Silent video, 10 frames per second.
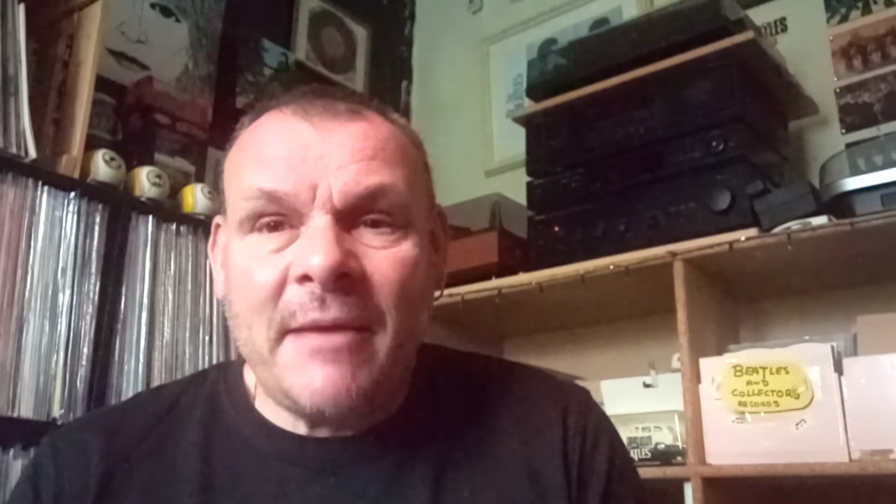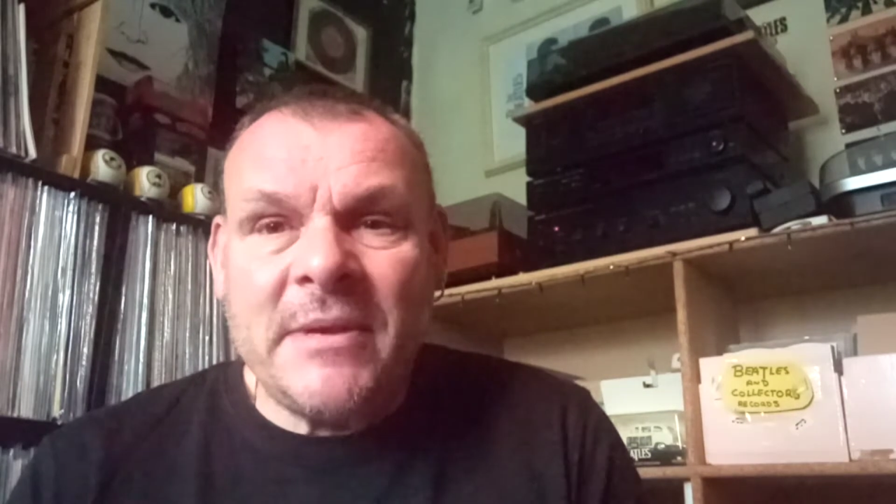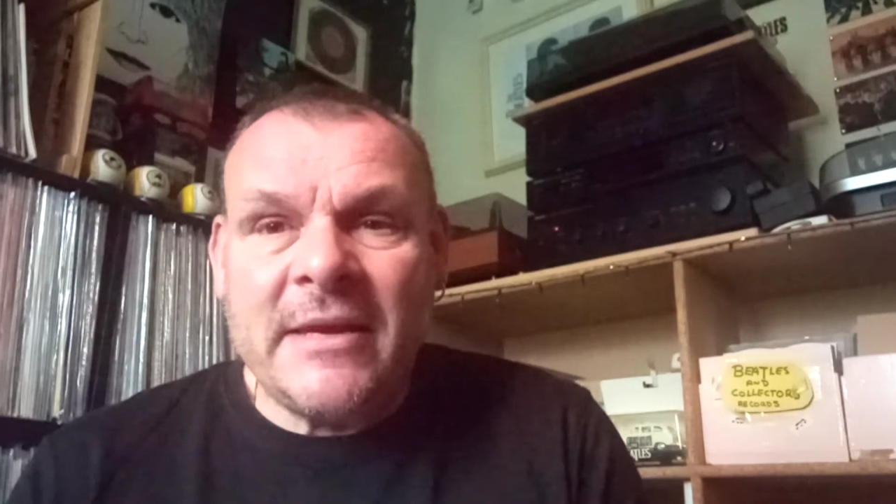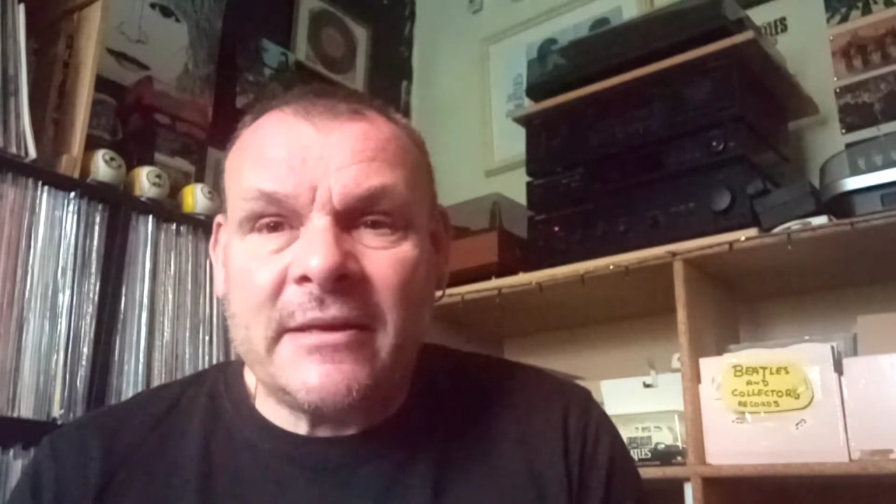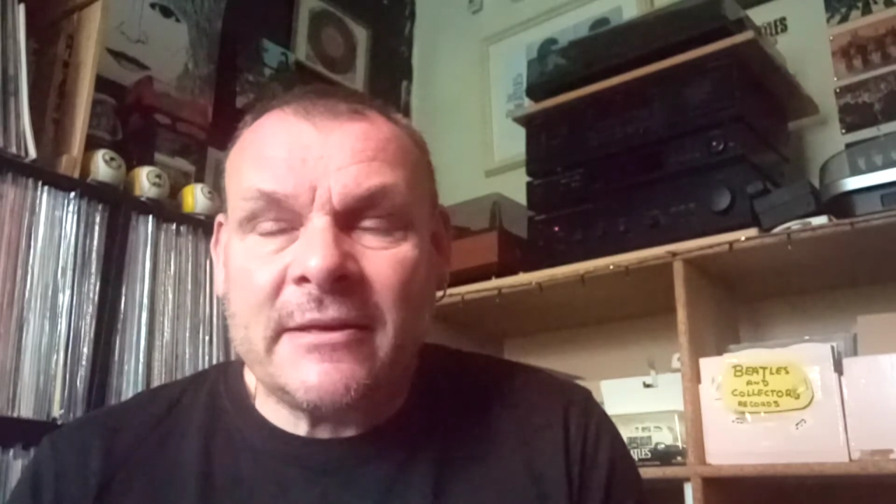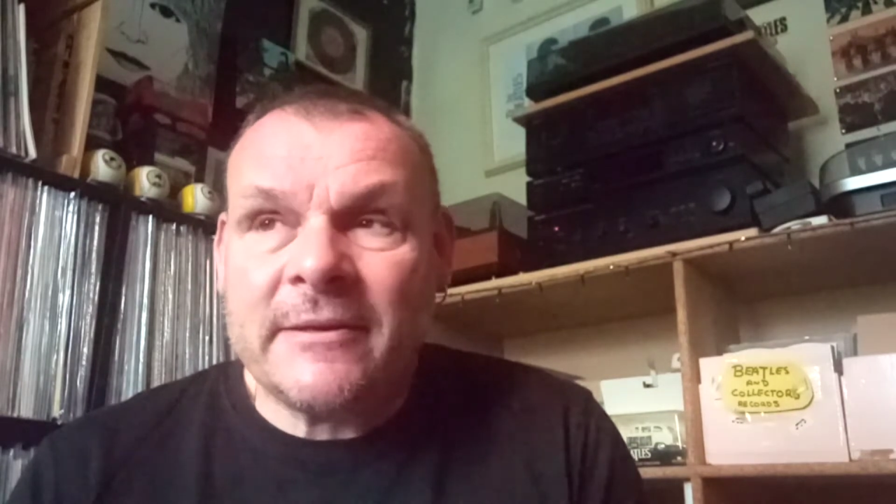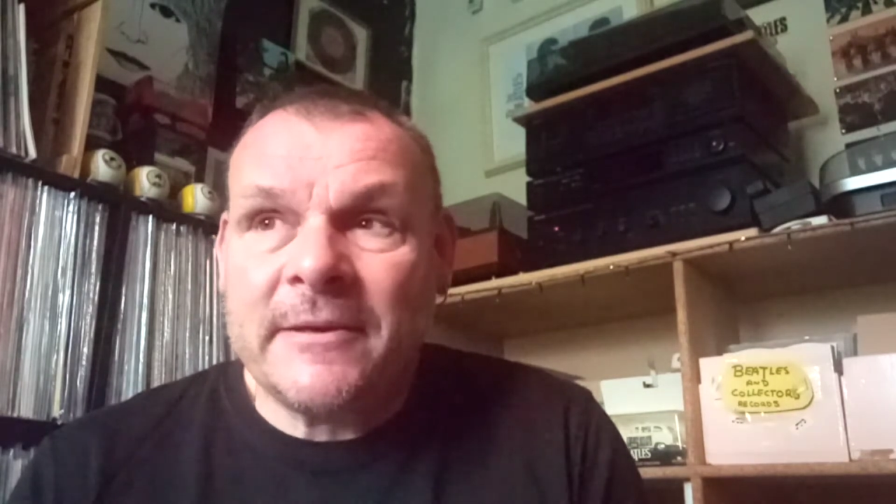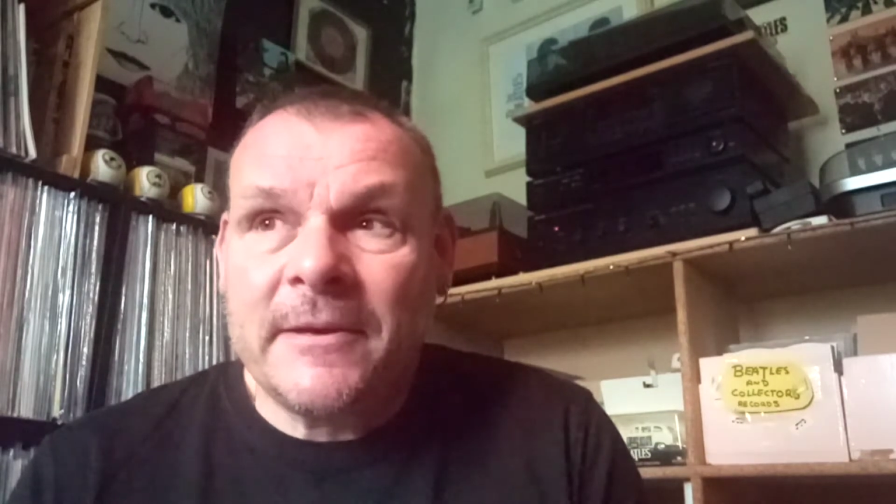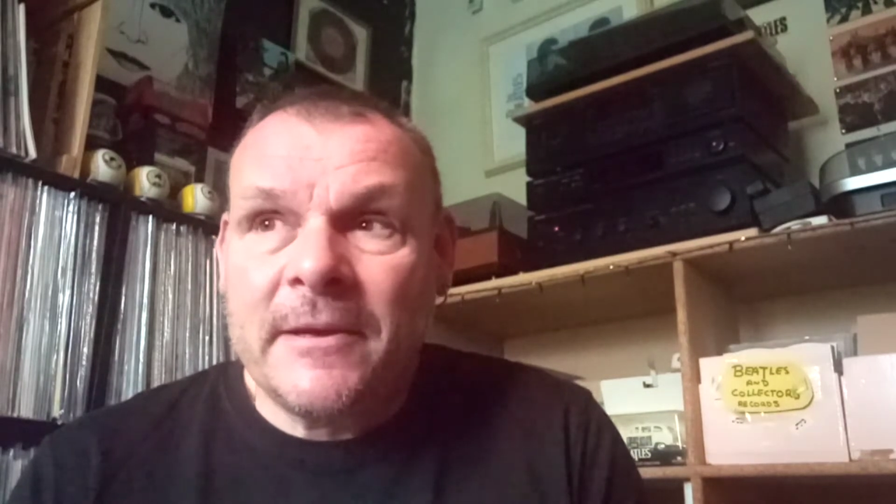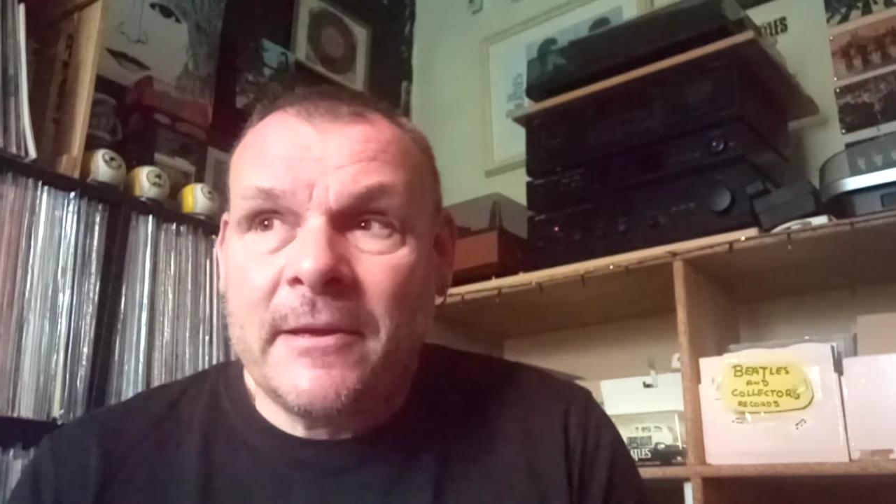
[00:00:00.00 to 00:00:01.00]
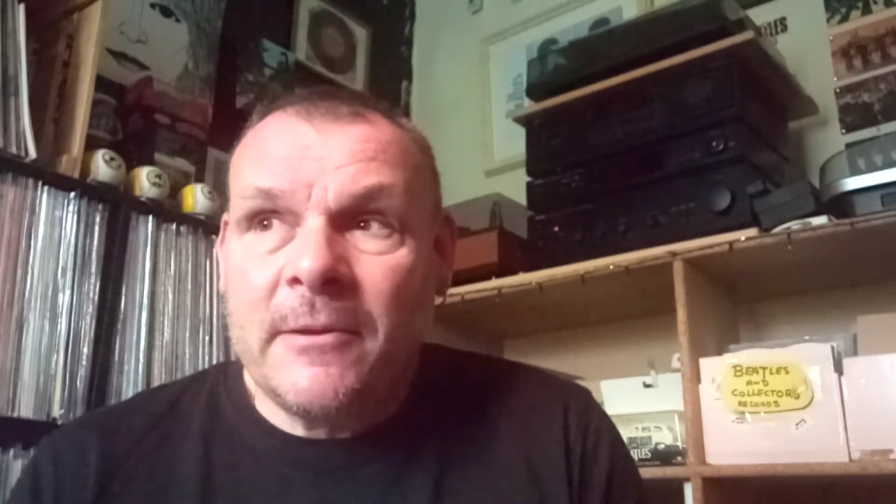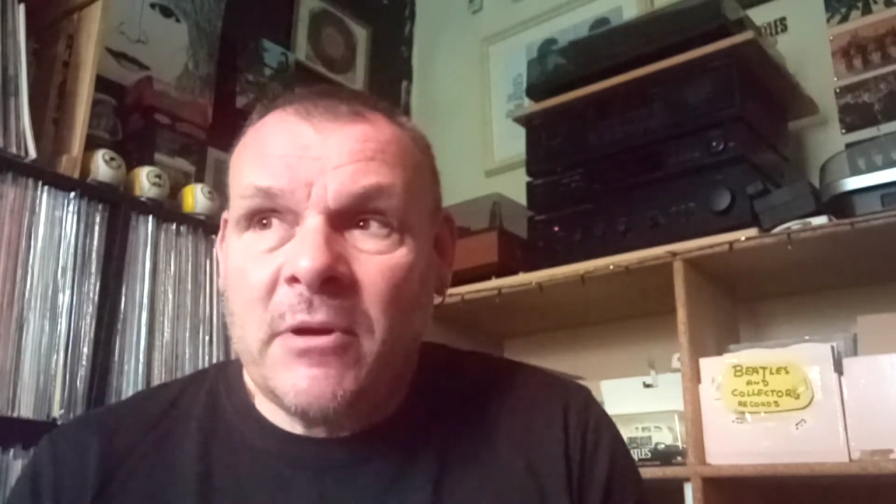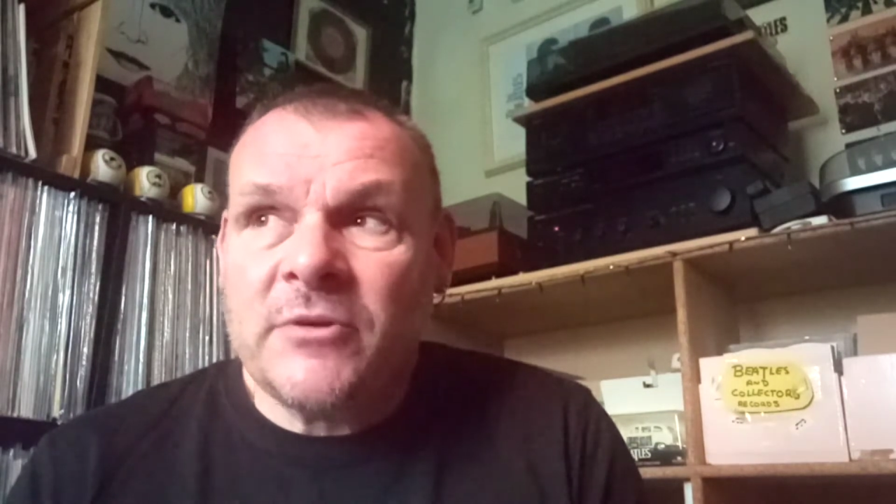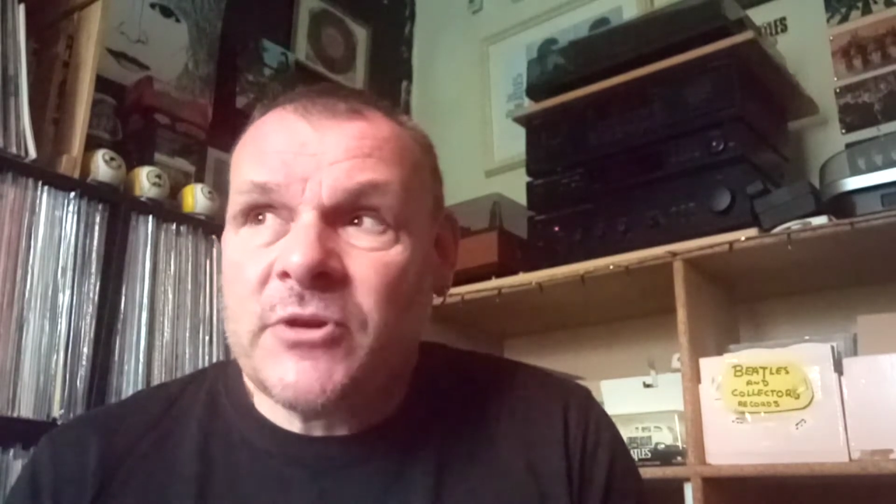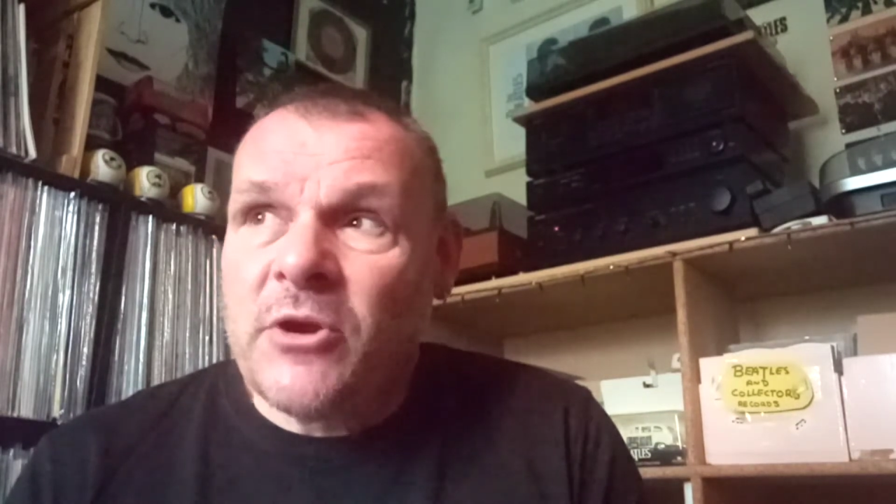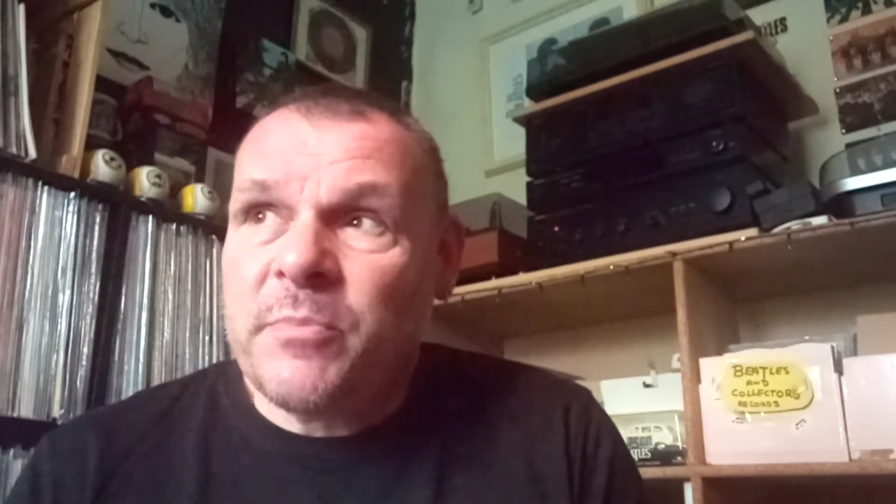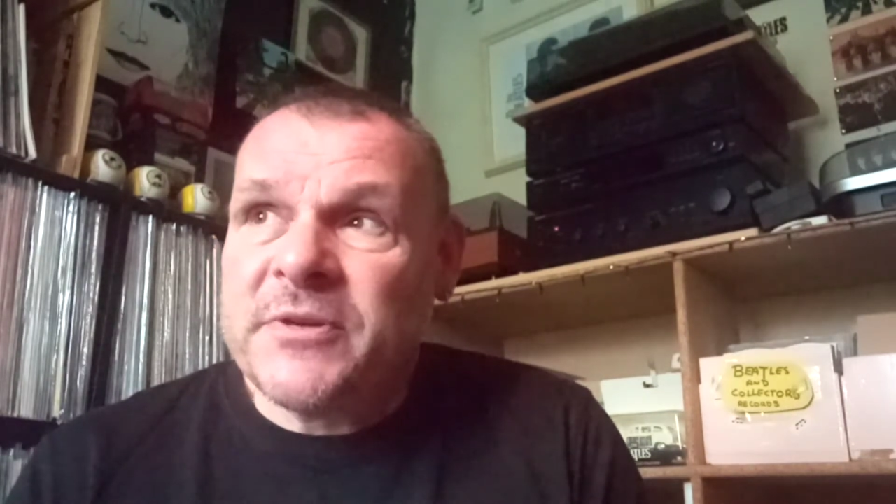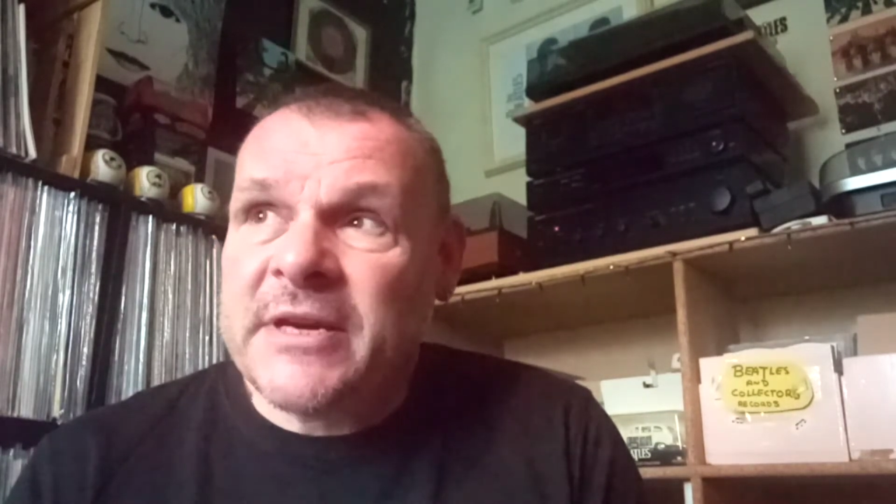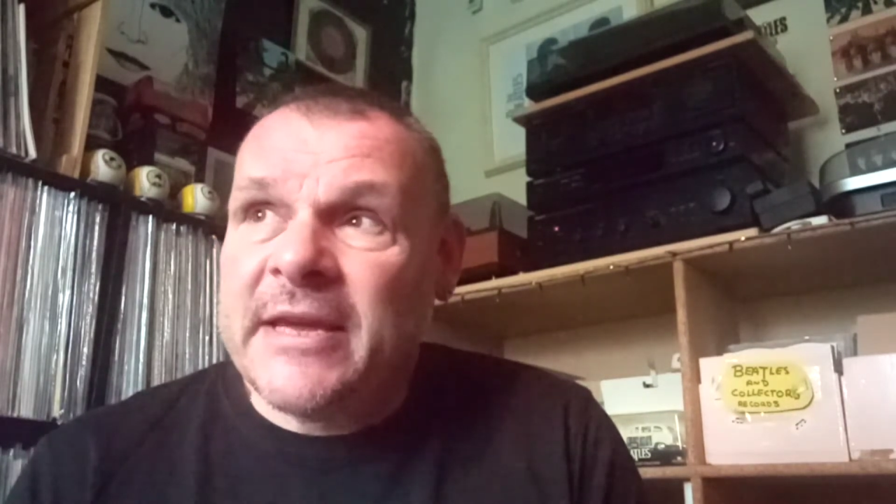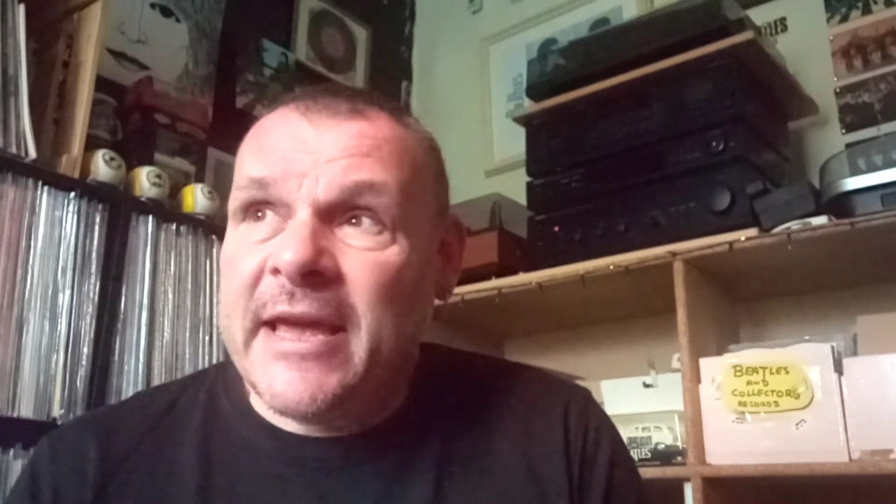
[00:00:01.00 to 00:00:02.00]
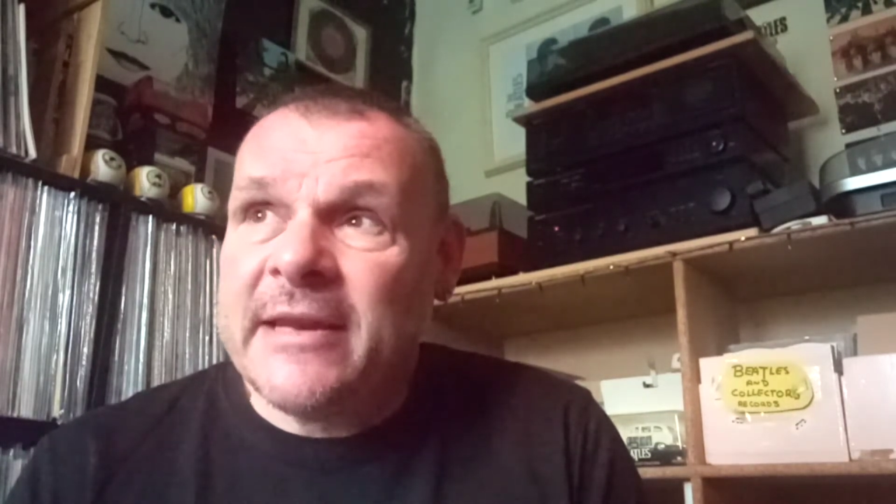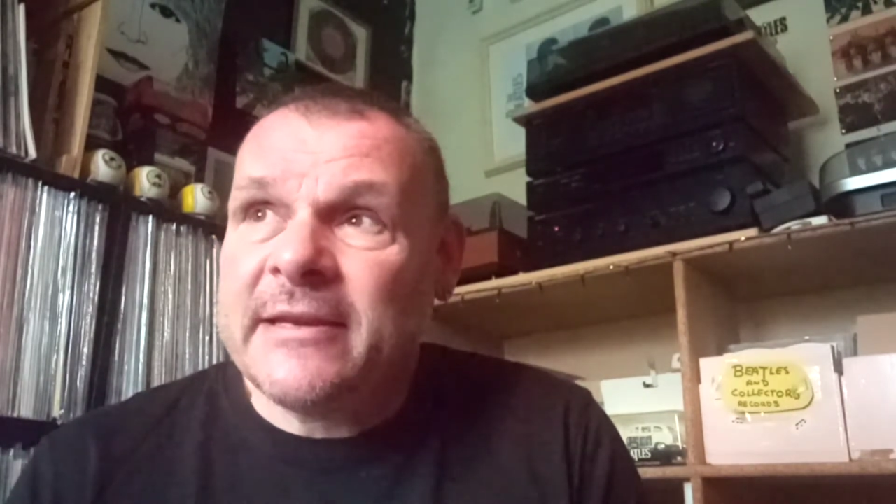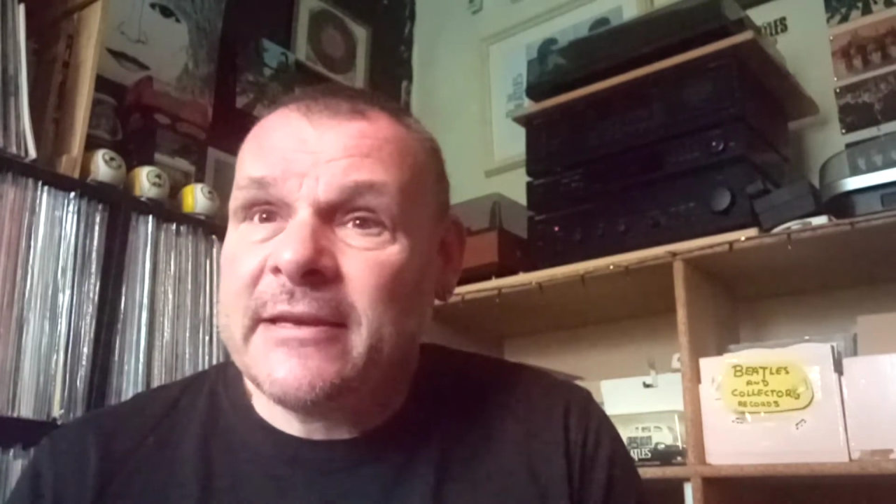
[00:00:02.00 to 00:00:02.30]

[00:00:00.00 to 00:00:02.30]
I mean, when I was growing up as a kid,